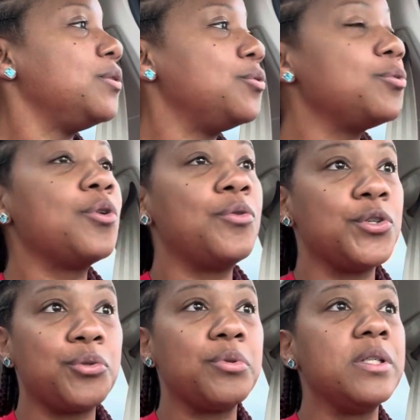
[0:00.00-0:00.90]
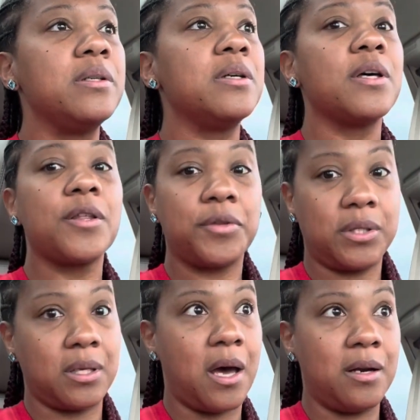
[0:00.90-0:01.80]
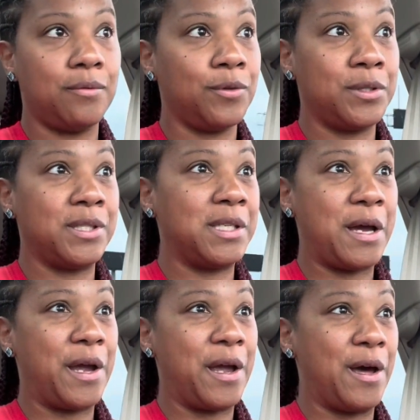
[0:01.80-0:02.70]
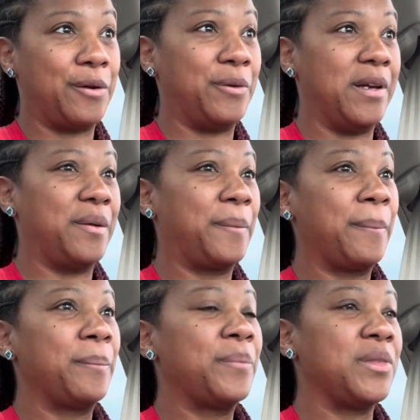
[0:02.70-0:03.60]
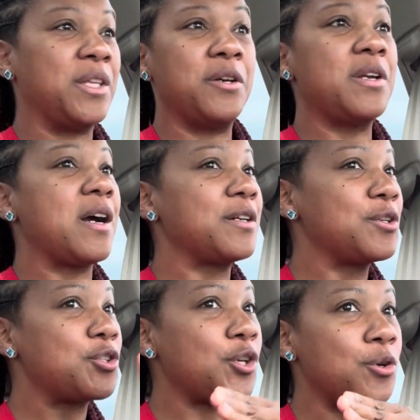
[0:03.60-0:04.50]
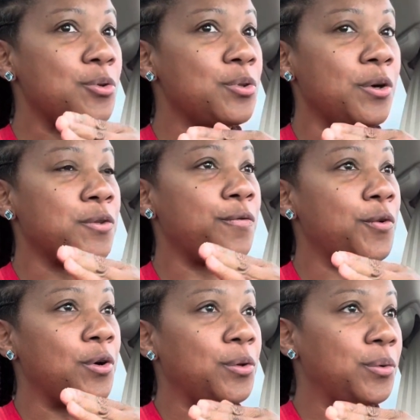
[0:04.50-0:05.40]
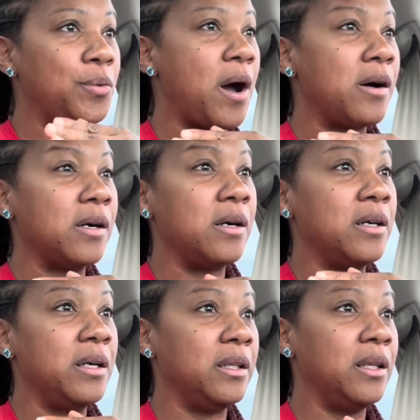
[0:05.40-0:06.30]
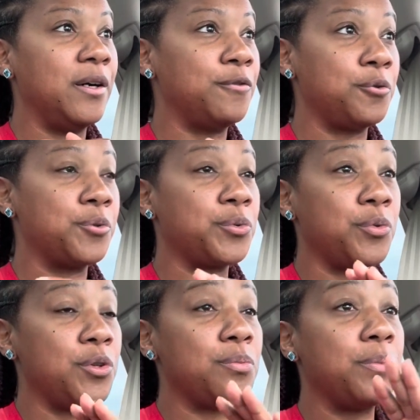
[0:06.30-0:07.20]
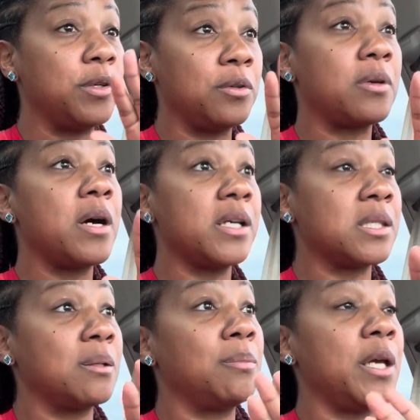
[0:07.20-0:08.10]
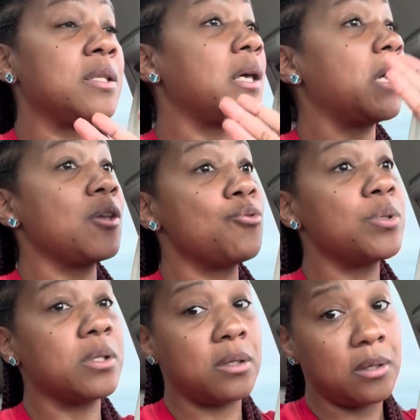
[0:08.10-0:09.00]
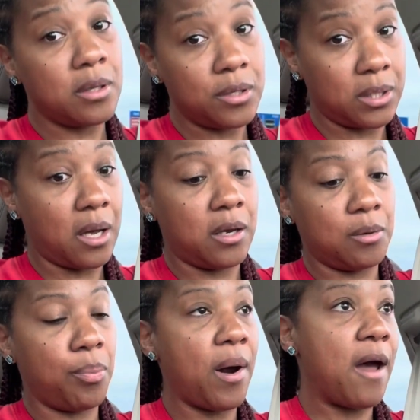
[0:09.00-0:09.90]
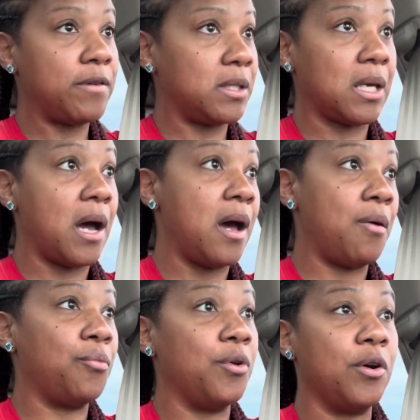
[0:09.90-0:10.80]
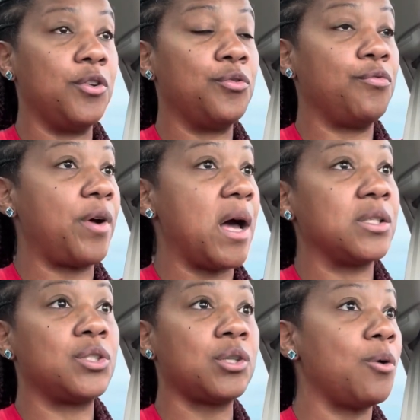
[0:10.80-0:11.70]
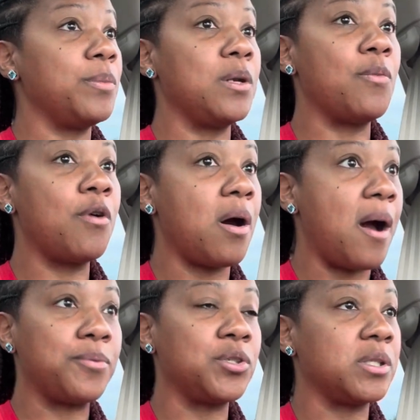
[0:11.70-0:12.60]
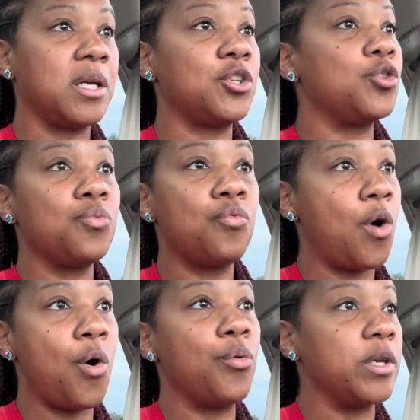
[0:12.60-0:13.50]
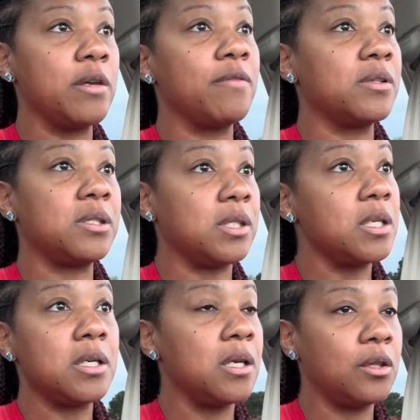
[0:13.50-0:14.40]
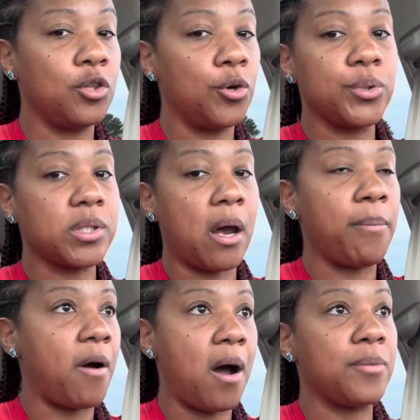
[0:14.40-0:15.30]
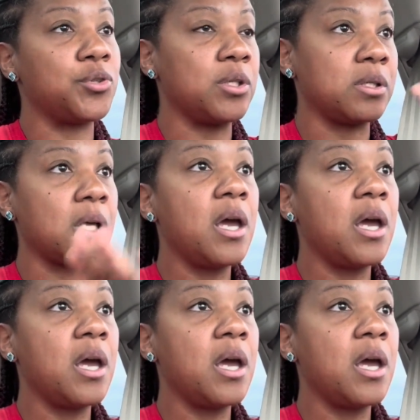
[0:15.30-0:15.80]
you going to another side of the design gallery. They're not going to show you those four little levels. When you build a custom, they're taking you to the other side, the private side, where you've got so many more options that you won't even see those type of options